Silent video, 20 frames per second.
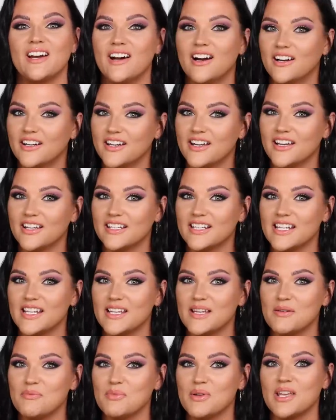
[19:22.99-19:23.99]

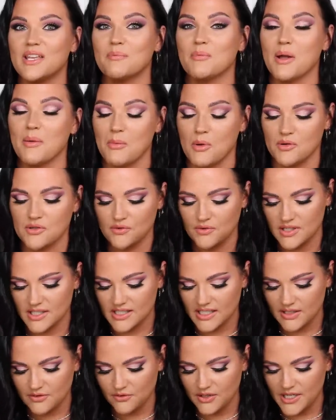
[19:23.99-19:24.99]
Ariadne being my most
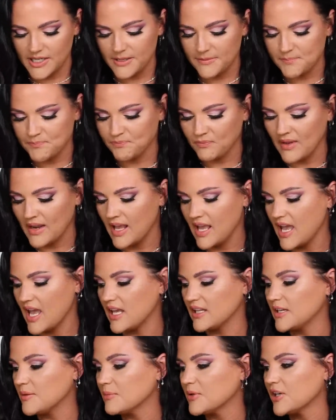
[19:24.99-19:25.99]
recent read.
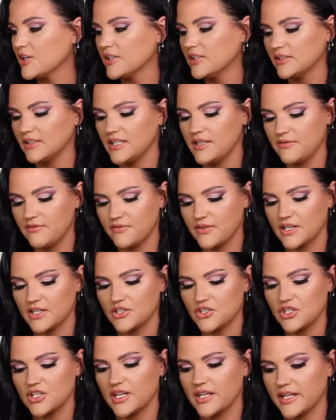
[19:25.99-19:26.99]
And I'm currently
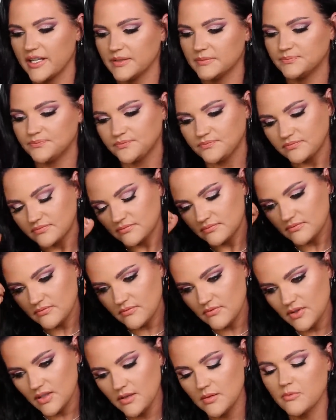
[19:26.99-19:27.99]
finishing
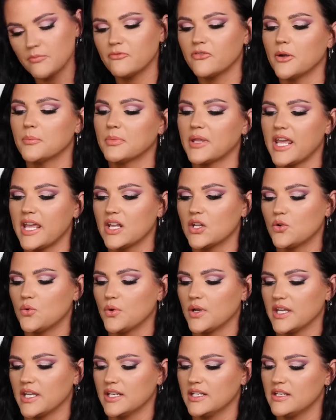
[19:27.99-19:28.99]
from Kate
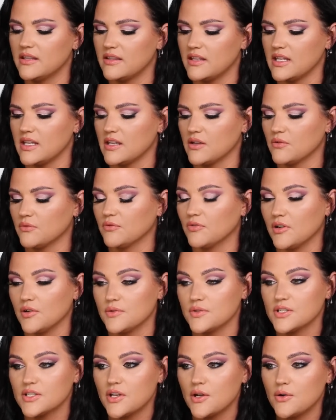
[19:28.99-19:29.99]
Quinn, The
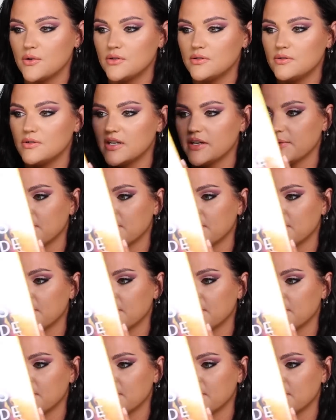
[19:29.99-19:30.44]
Rose Code,